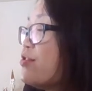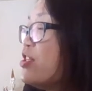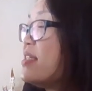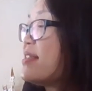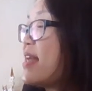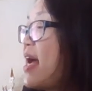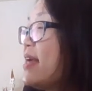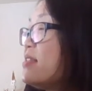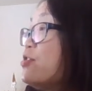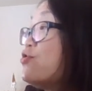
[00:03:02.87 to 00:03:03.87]
She
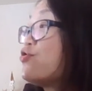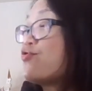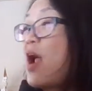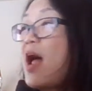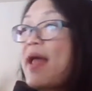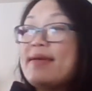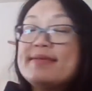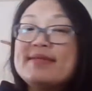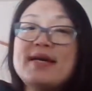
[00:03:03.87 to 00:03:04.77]
decides to try